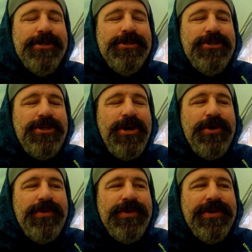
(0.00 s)

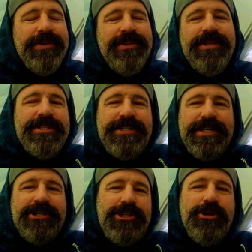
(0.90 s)
So this
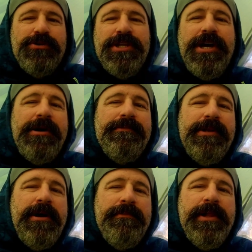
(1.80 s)
thing shows up,
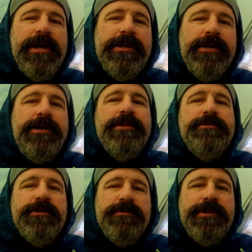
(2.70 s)
and I'm like, oh,
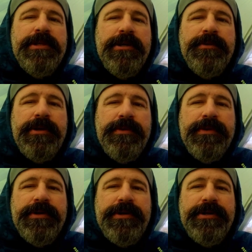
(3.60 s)
this must have been the other one I
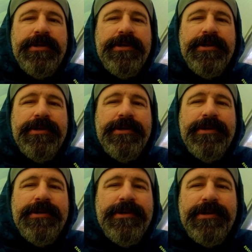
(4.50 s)
ordered.
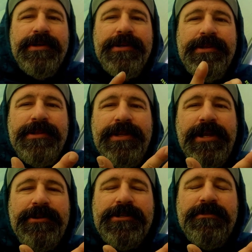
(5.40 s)
Then I
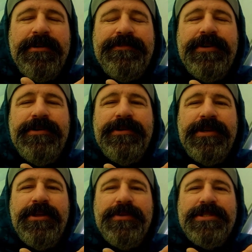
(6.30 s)
looked at my phone, and
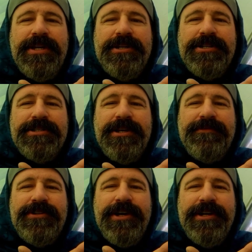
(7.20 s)
the other one said it just
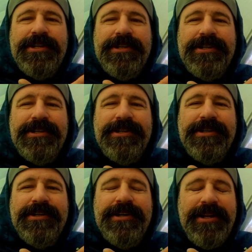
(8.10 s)
left China.
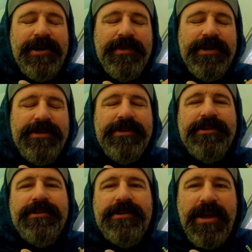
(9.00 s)
And I went,
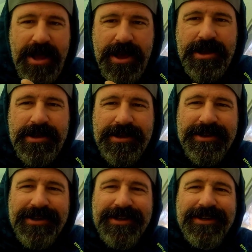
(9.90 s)
eh.
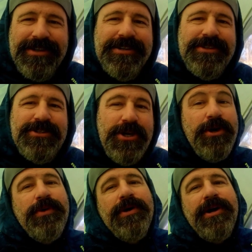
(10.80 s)

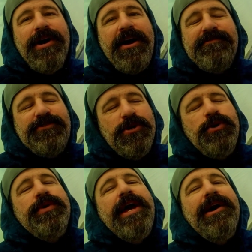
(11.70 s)
So I have
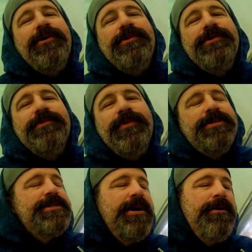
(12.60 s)
two now.
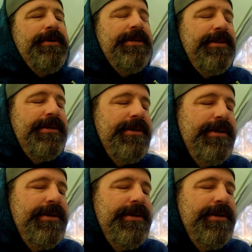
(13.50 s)
One's coming.